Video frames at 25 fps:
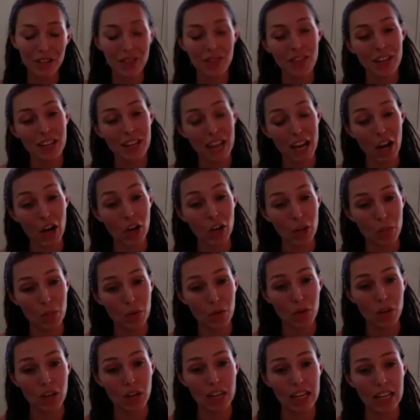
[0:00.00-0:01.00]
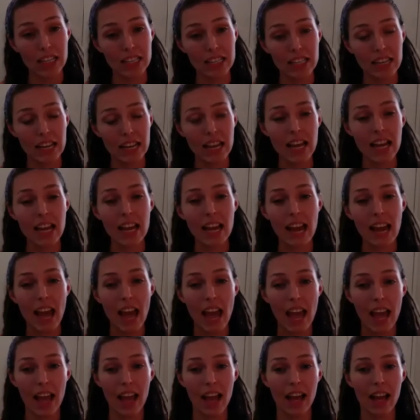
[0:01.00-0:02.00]
care communities
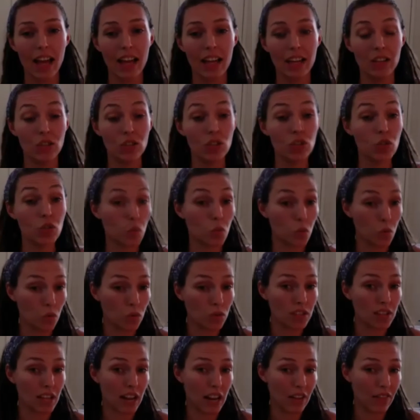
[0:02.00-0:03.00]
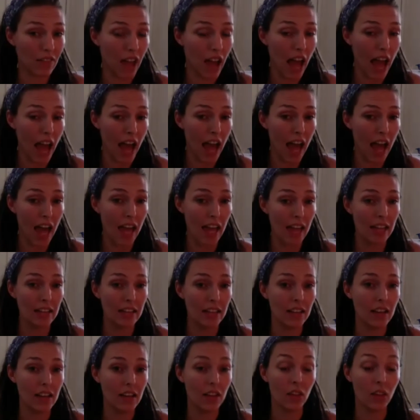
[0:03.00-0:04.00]
and schools that have
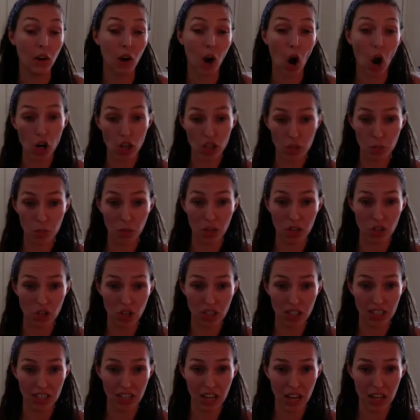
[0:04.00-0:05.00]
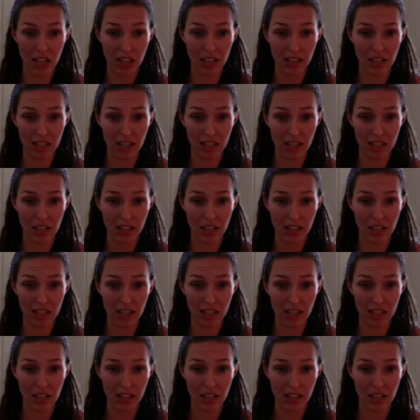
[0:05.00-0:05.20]
had their arts budgets cut.